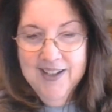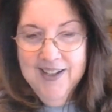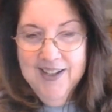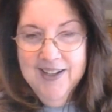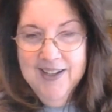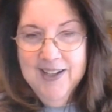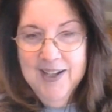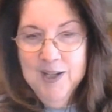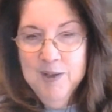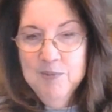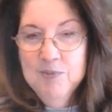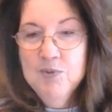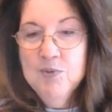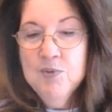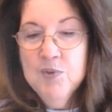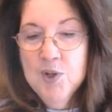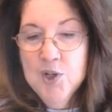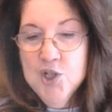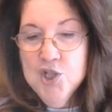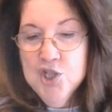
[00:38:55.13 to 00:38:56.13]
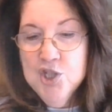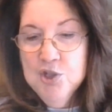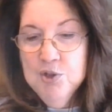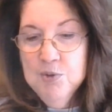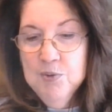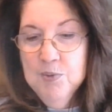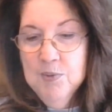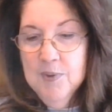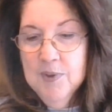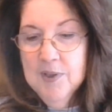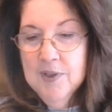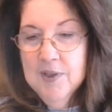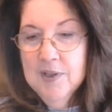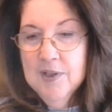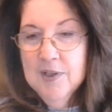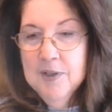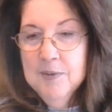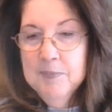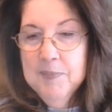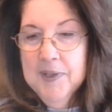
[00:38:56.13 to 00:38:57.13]
Virtue
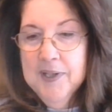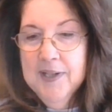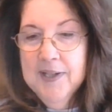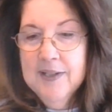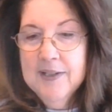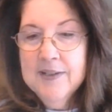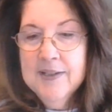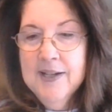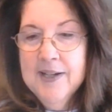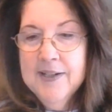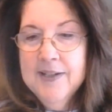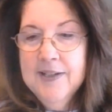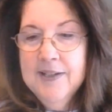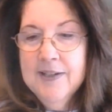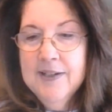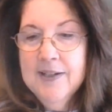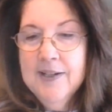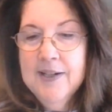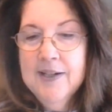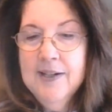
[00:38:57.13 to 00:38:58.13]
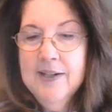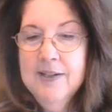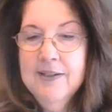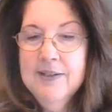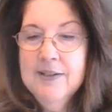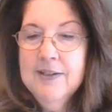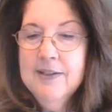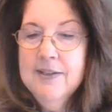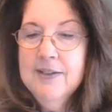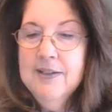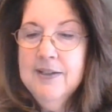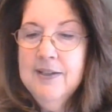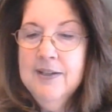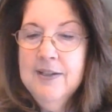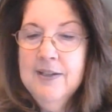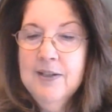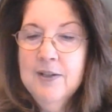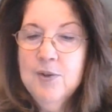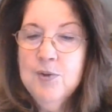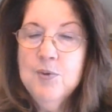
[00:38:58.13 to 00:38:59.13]
by La Di Da.
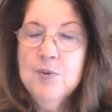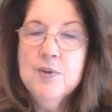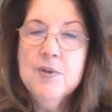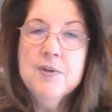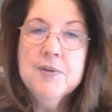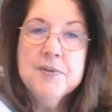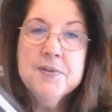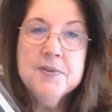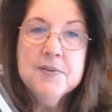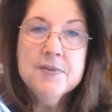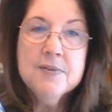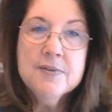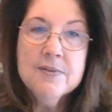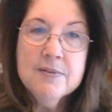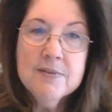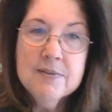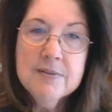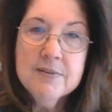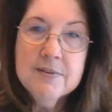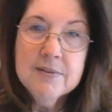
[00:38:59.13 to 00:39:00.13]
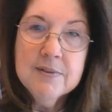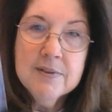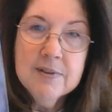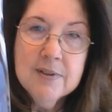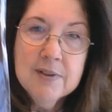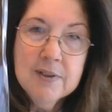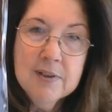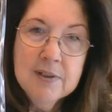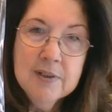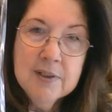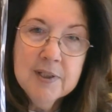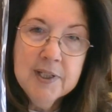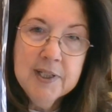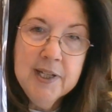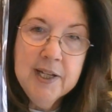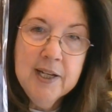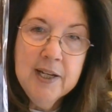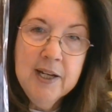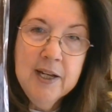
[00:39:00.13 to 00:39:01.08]
And of course, look at that